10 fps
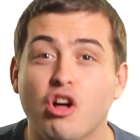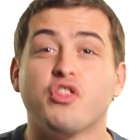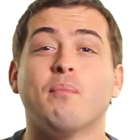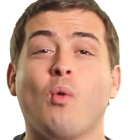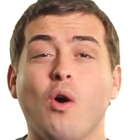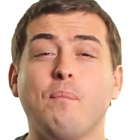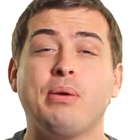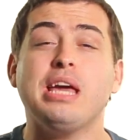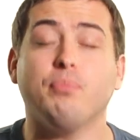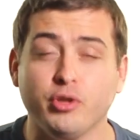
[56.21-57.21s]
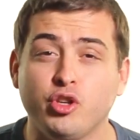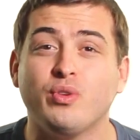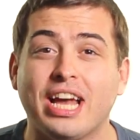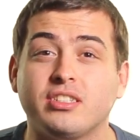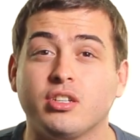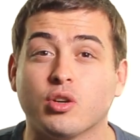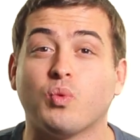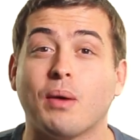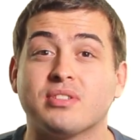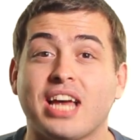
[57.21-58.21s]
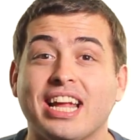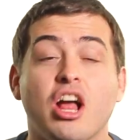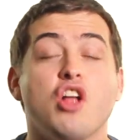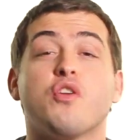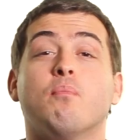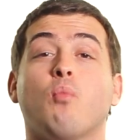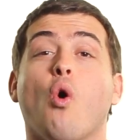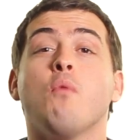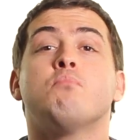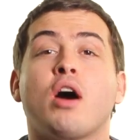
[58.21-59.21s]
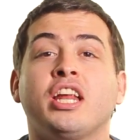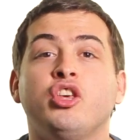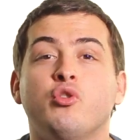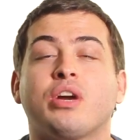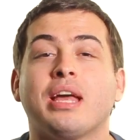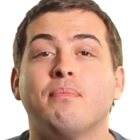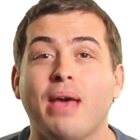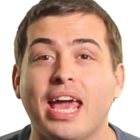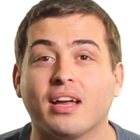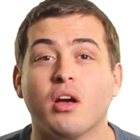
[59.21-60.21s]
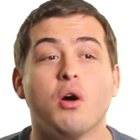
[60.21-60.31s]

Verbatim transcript: The more people you get to your website, the more money you can make.